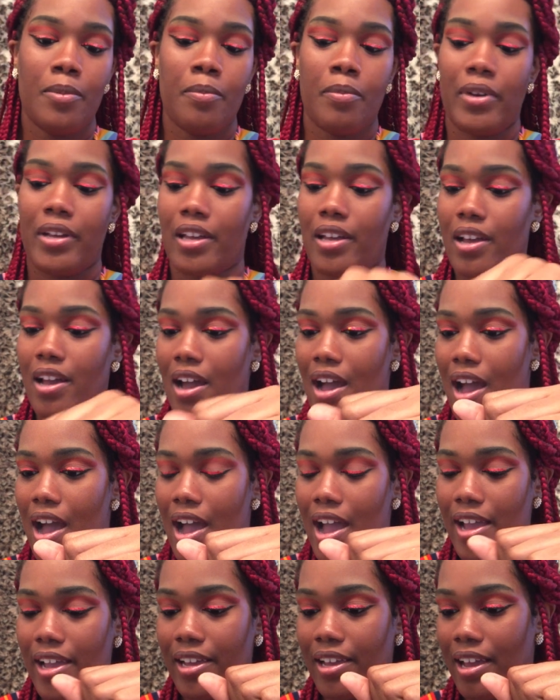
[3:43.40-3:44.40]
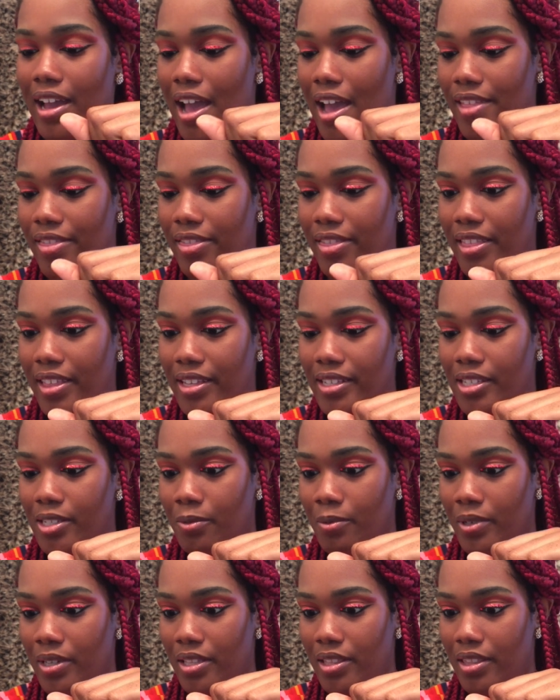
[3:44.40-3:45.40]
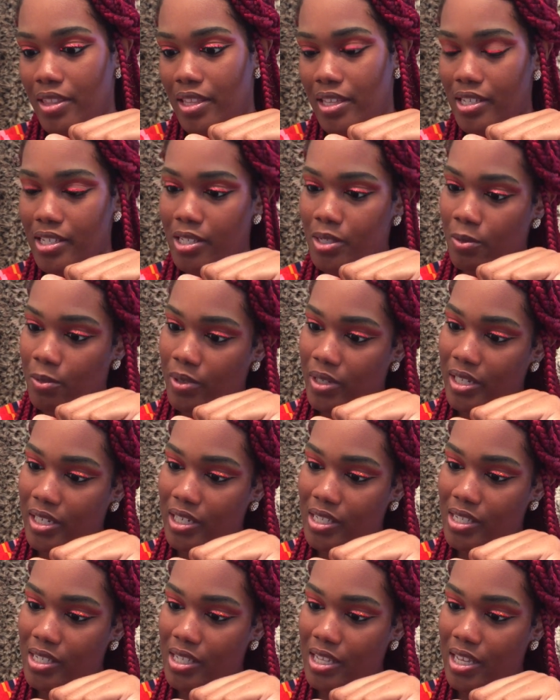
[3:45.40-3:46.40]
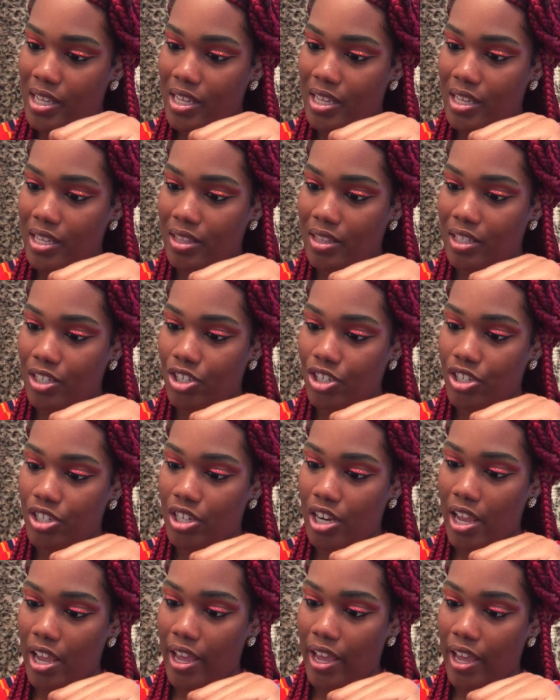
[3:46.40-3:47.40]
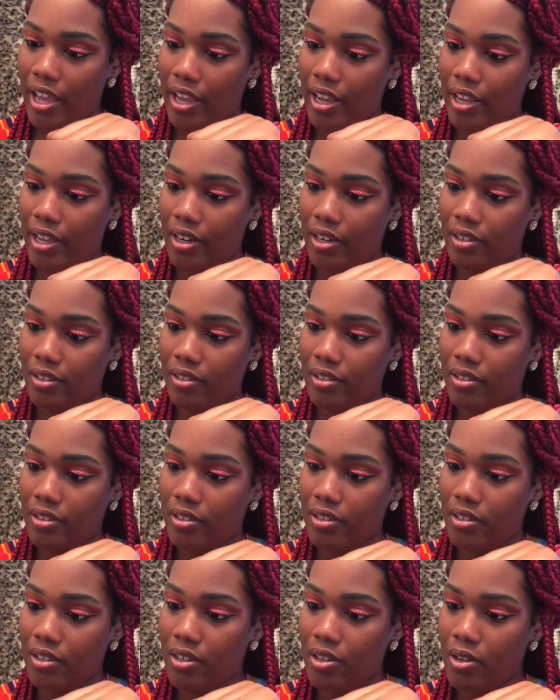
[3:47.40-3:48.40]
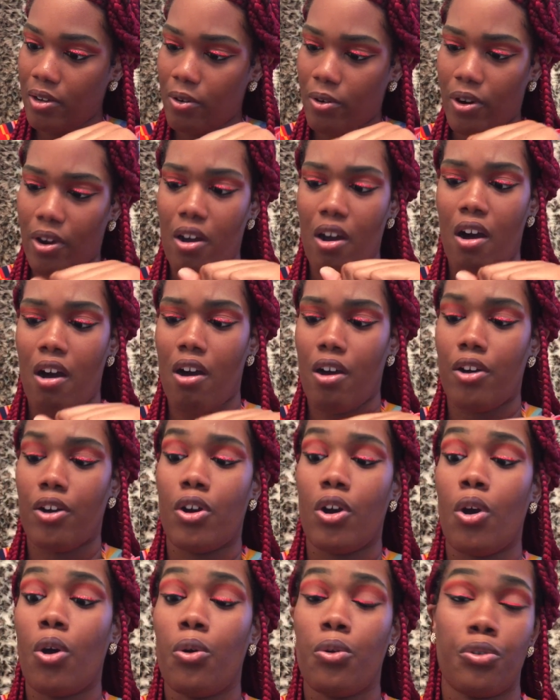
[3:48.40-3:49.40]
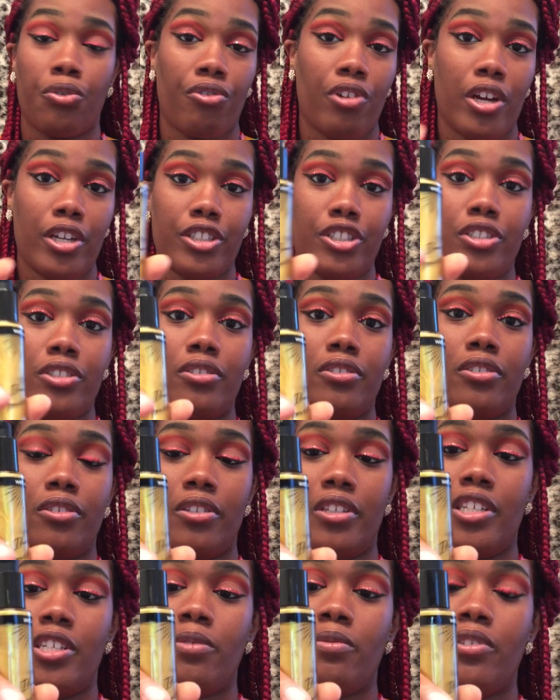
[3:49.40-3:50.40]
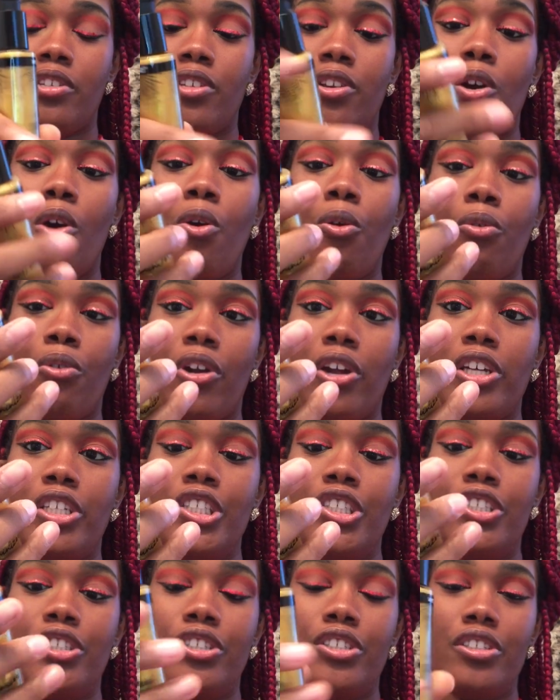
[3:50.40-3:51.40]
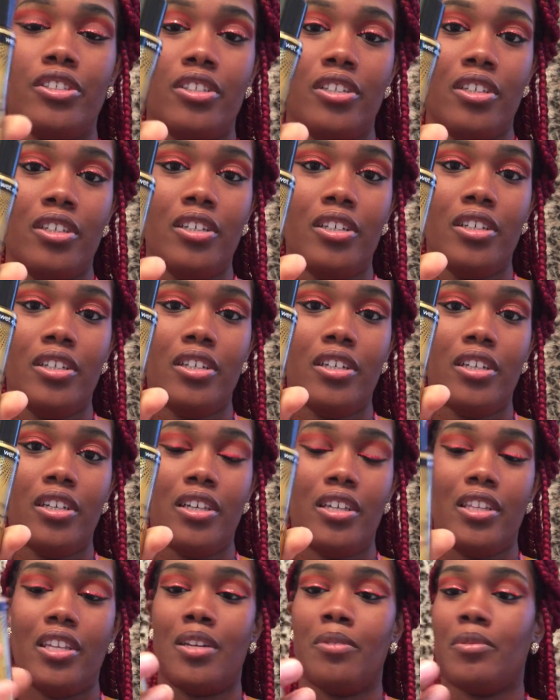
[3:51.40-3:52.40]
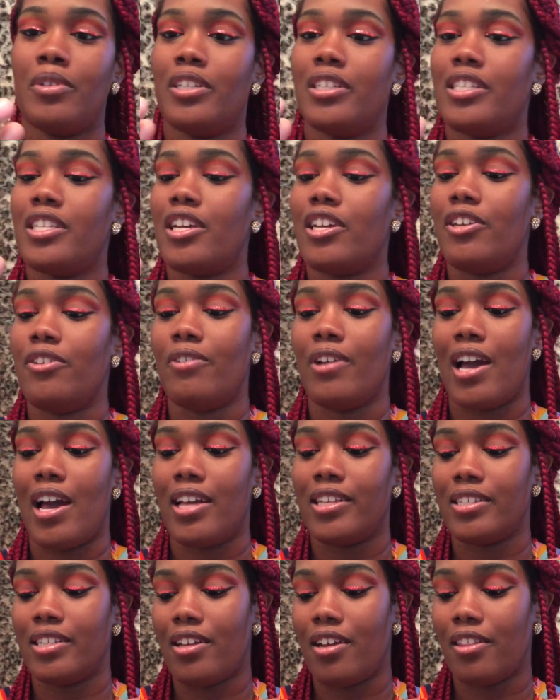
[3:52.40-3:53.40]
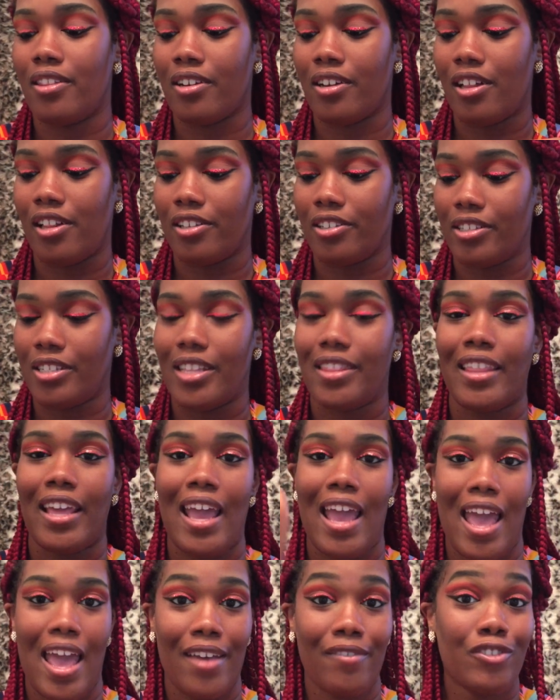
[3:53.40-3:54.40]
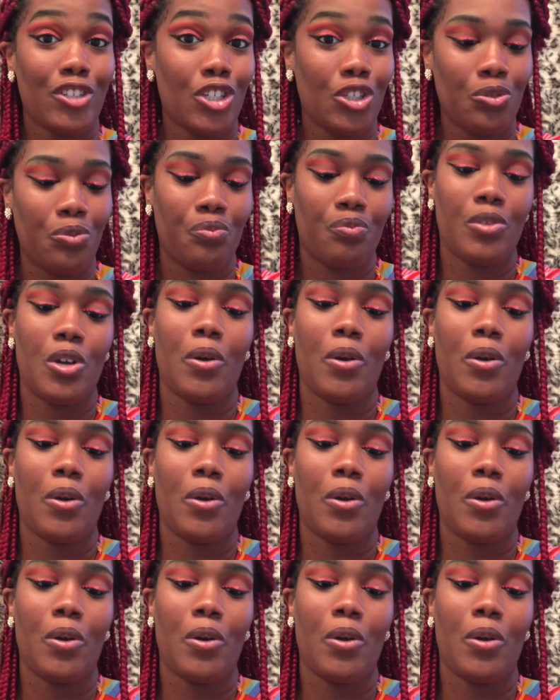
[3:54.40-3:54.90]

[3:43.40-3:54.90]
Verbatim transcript: But I got this one. This one is in the shade or called Gold Rush. So this one's Gold Rush. And then I'm going to tell you guys the other colors that they have too.